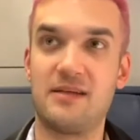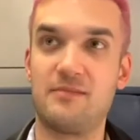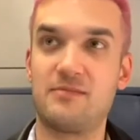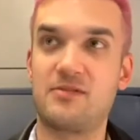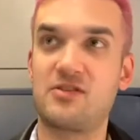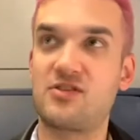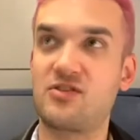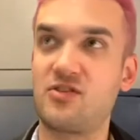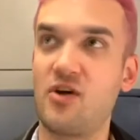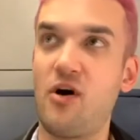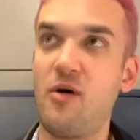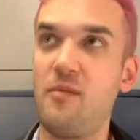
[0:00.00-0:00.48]

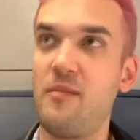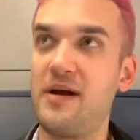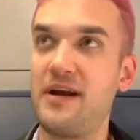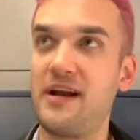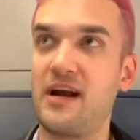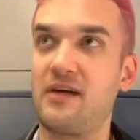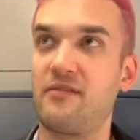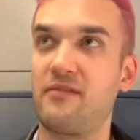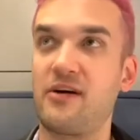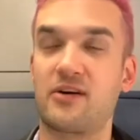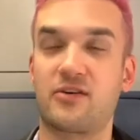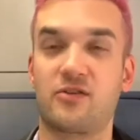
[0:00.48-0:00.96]
So many
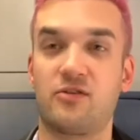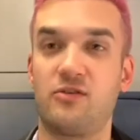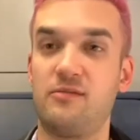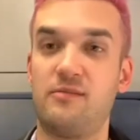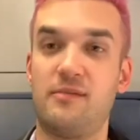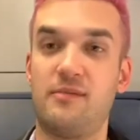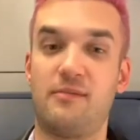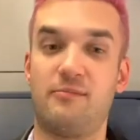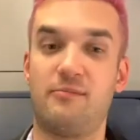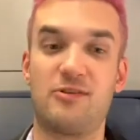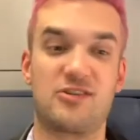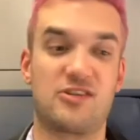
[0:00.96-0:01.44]
of our crew
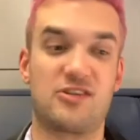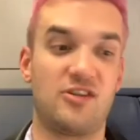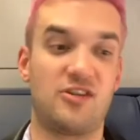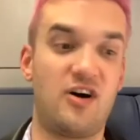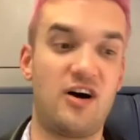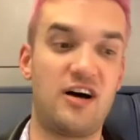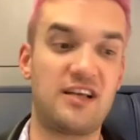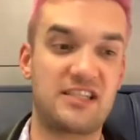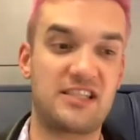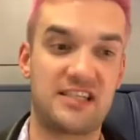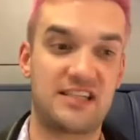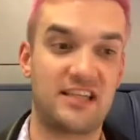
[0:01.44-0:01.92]
members
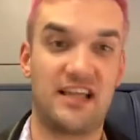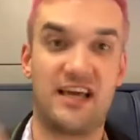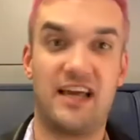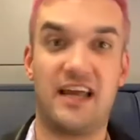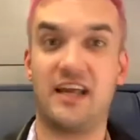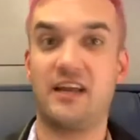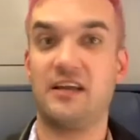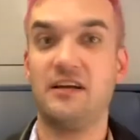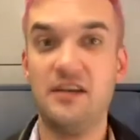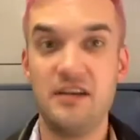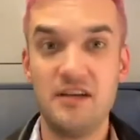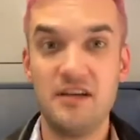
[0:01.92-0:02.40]
lost like
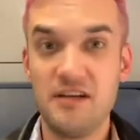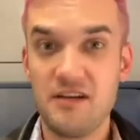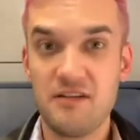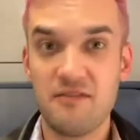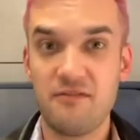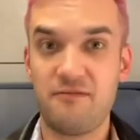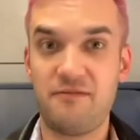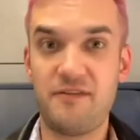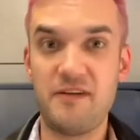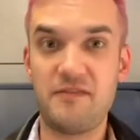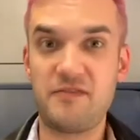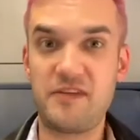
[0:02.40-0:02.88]

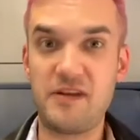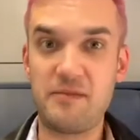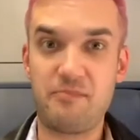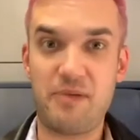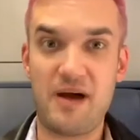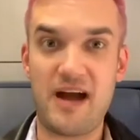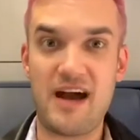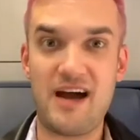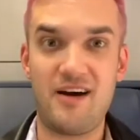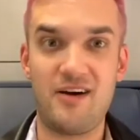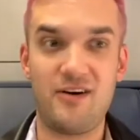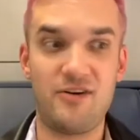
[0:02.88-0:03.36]
50
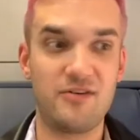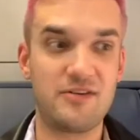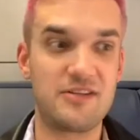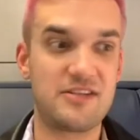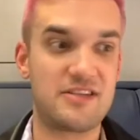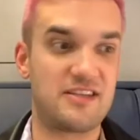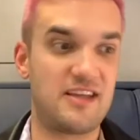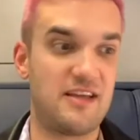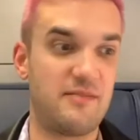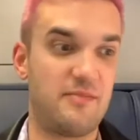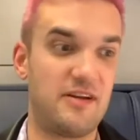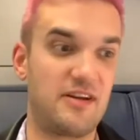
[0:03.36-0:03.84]
pounds.
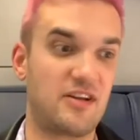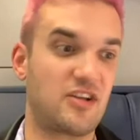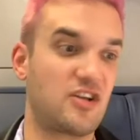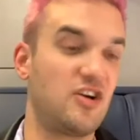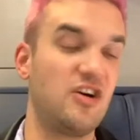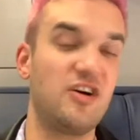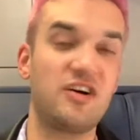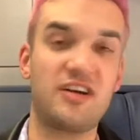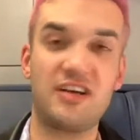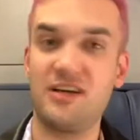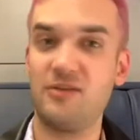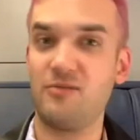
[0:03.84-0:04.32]
They've been
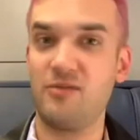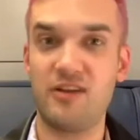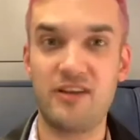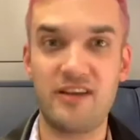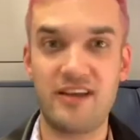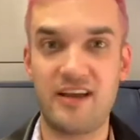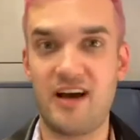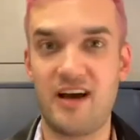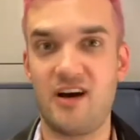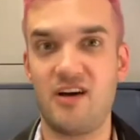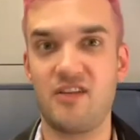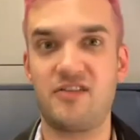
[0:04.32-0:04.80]
cooking really
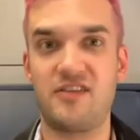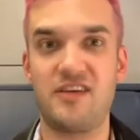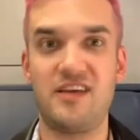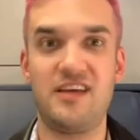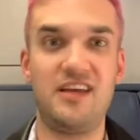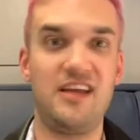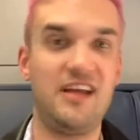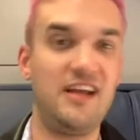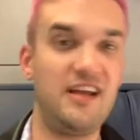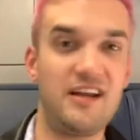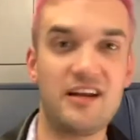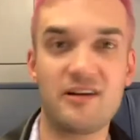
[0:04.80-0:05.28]
healthy,
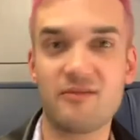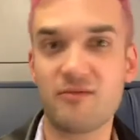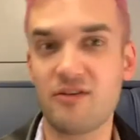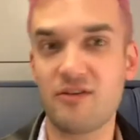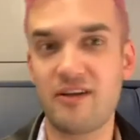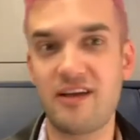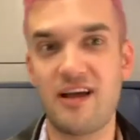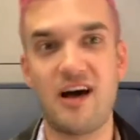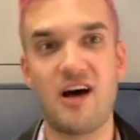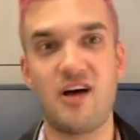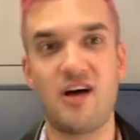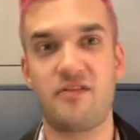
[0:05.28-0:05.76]
eating really
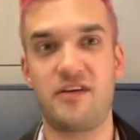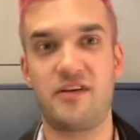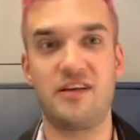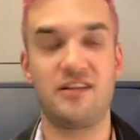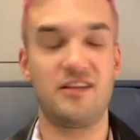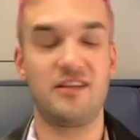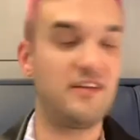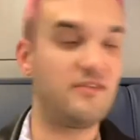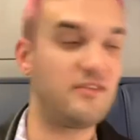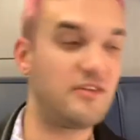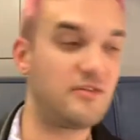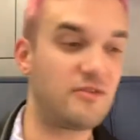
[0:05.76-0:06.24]
healthy,
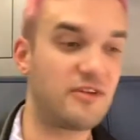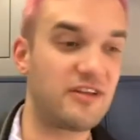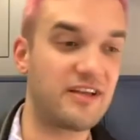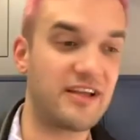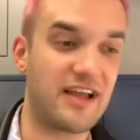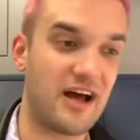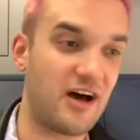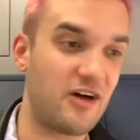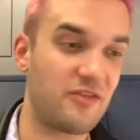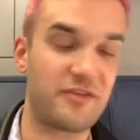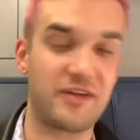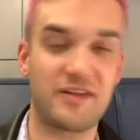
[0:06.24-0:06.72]
living really
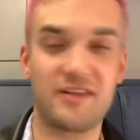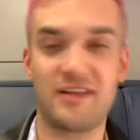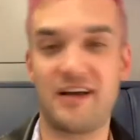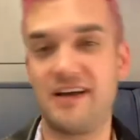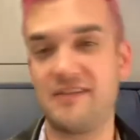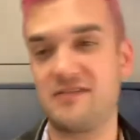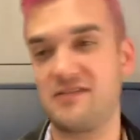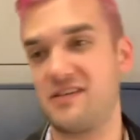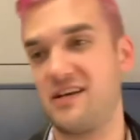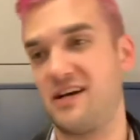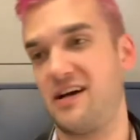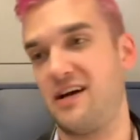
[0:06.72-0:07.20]
healthy
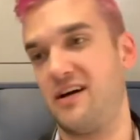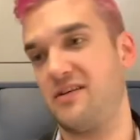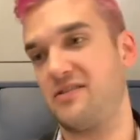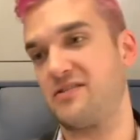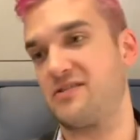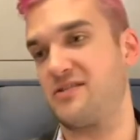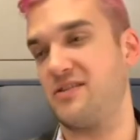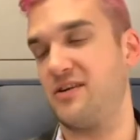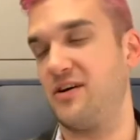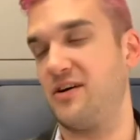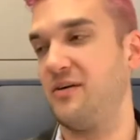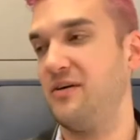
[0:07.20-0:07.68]
lifestyles.
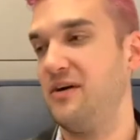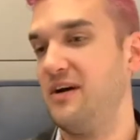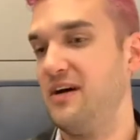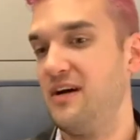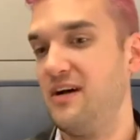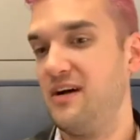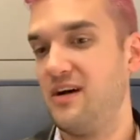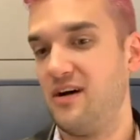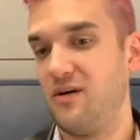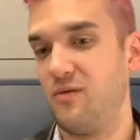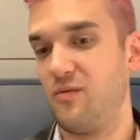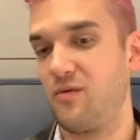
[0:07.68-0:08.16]
So
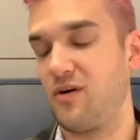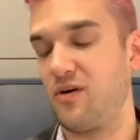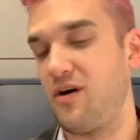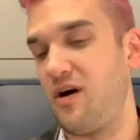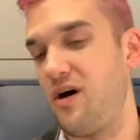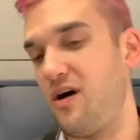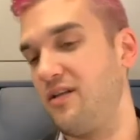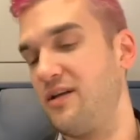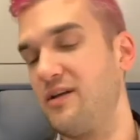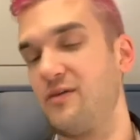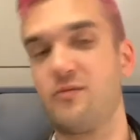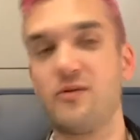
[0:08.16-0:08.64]
we're
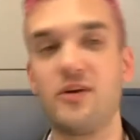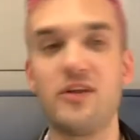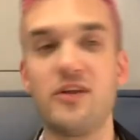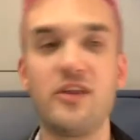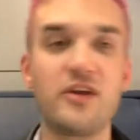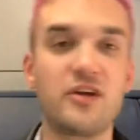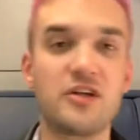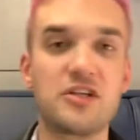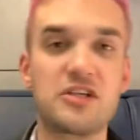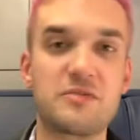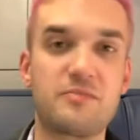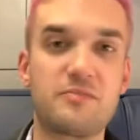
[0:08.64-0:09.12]
all in really
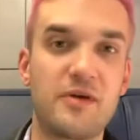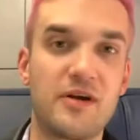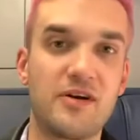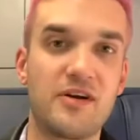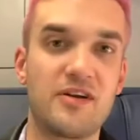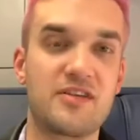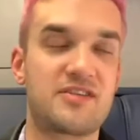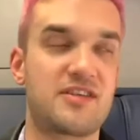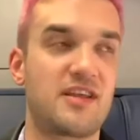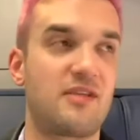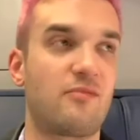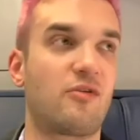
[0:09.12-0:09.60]
good
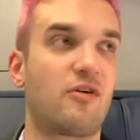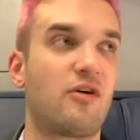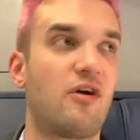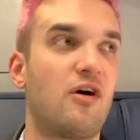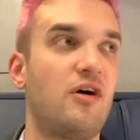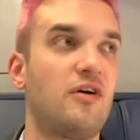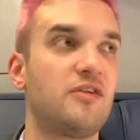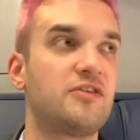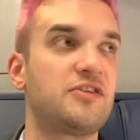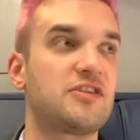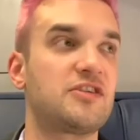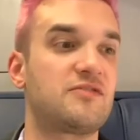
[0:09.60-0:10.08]
spirits, and we're
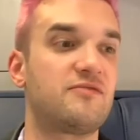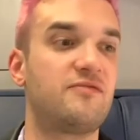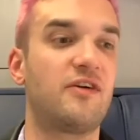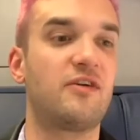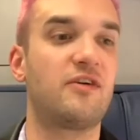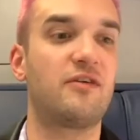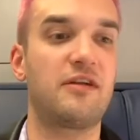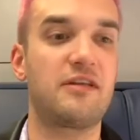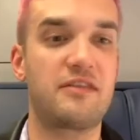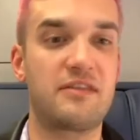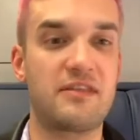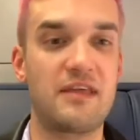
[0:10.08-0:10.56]
all just
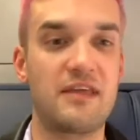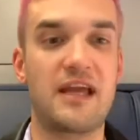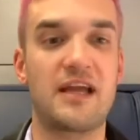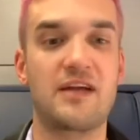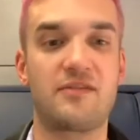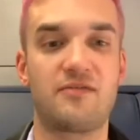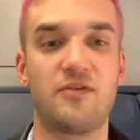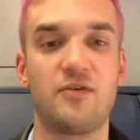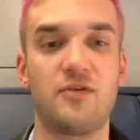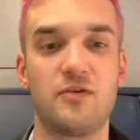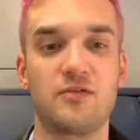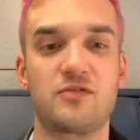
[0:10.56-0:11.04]
very
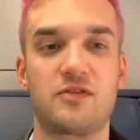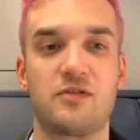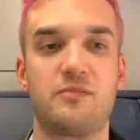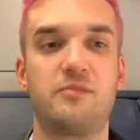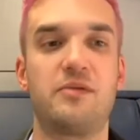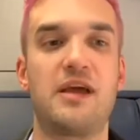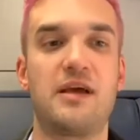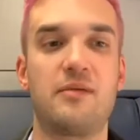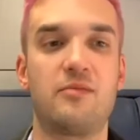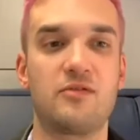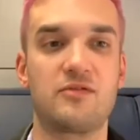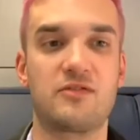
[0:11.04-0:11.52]
thankful to be
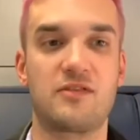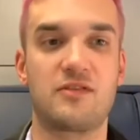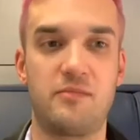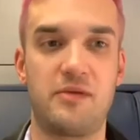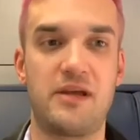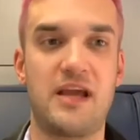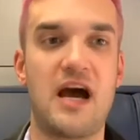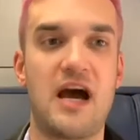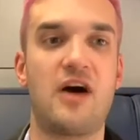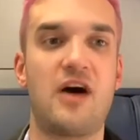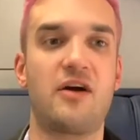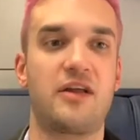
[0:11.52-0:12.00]
able to be
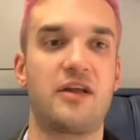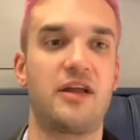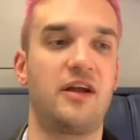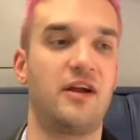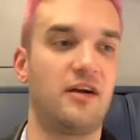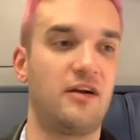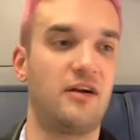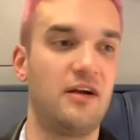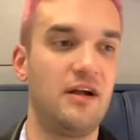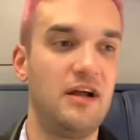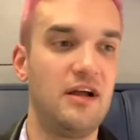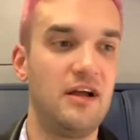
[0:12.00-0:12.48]
out
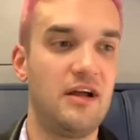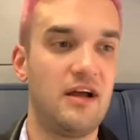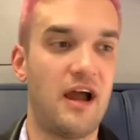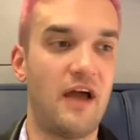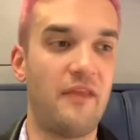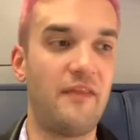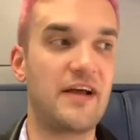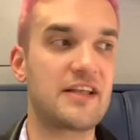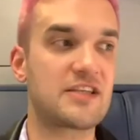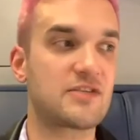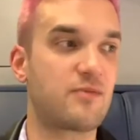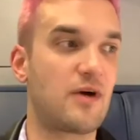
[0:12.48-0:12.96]
here. And
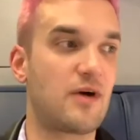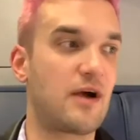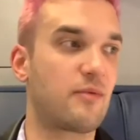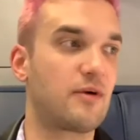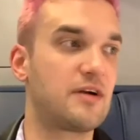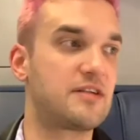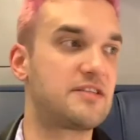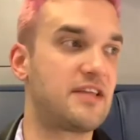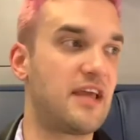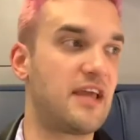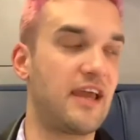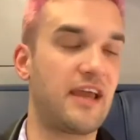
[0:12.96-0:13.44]
that's why we're
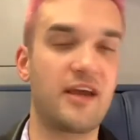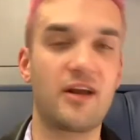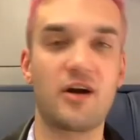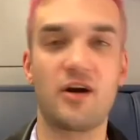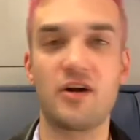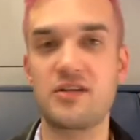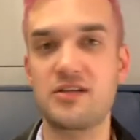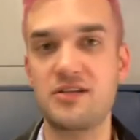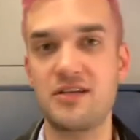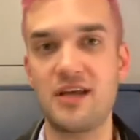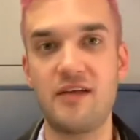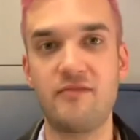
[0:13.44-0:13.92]
taking our
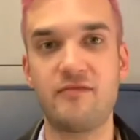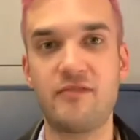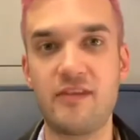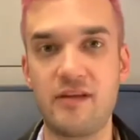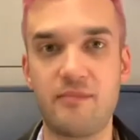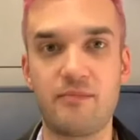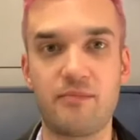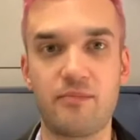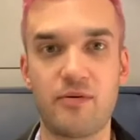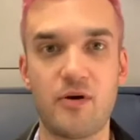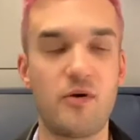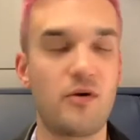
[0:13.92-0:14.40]
safety
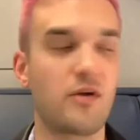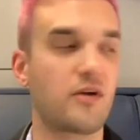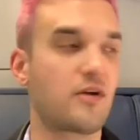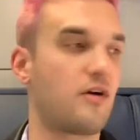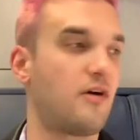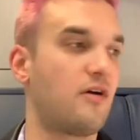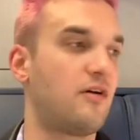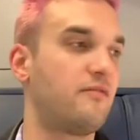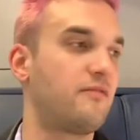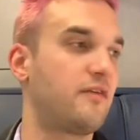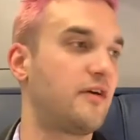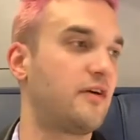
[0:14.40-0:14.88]

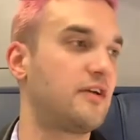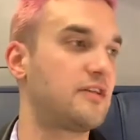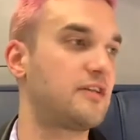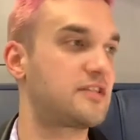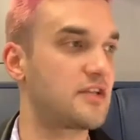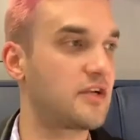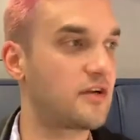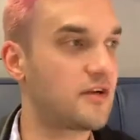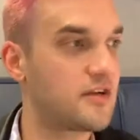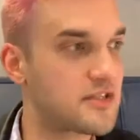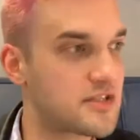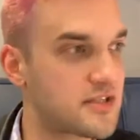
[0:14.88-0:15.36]
protocol very
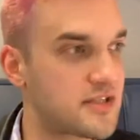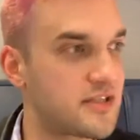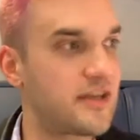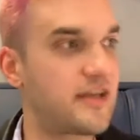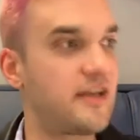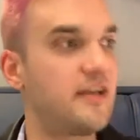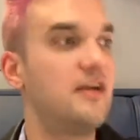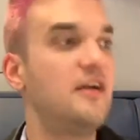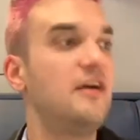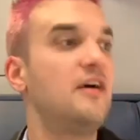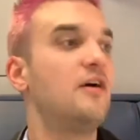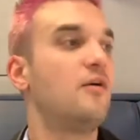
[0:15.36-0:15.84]

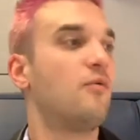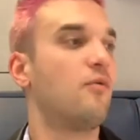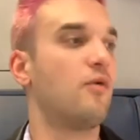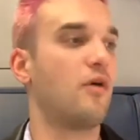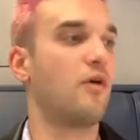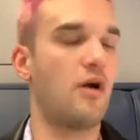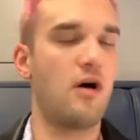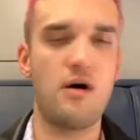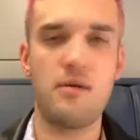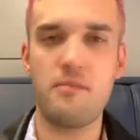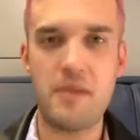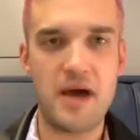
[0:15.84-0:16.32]
seriously. We're
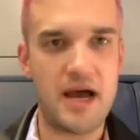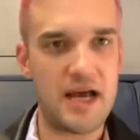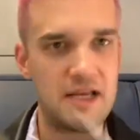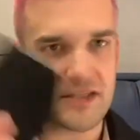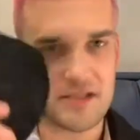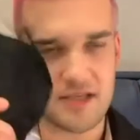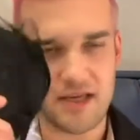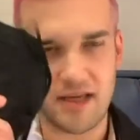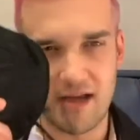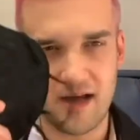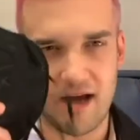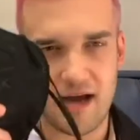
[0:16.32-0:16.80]
all
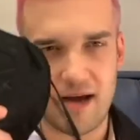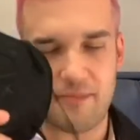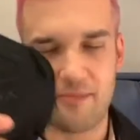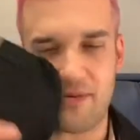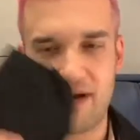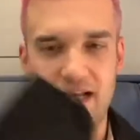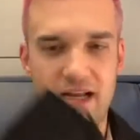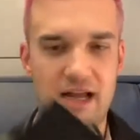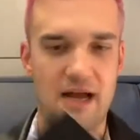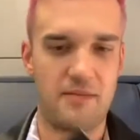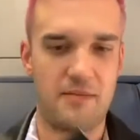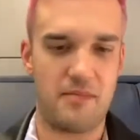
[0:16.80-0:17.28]
masking up. I
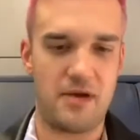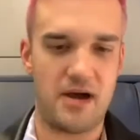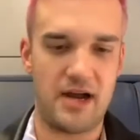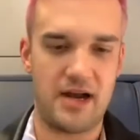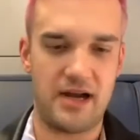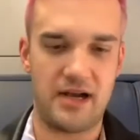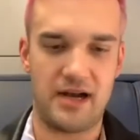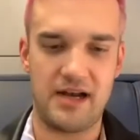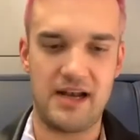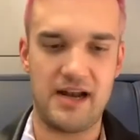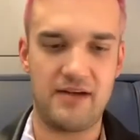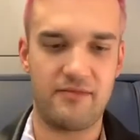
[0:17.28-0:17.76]
got mine.
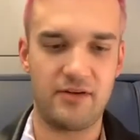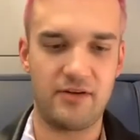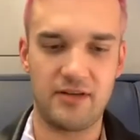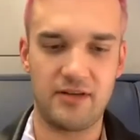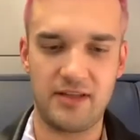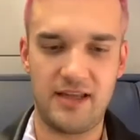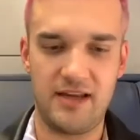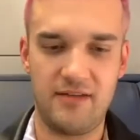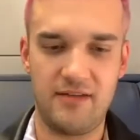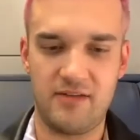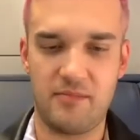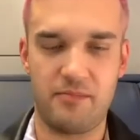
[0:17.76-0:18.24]
I never
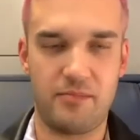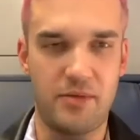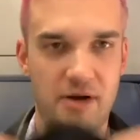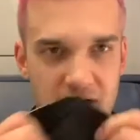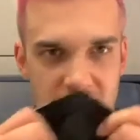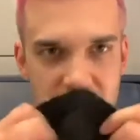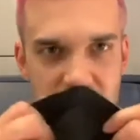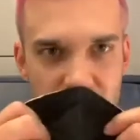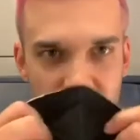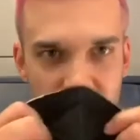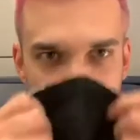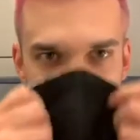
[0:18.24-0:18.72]
leave the
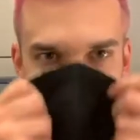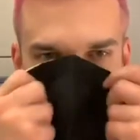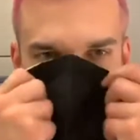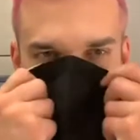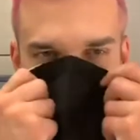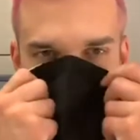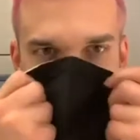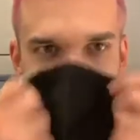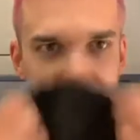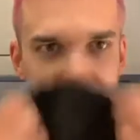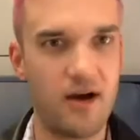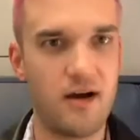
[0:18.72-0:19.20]
bus without
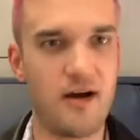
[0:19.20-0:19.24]
it.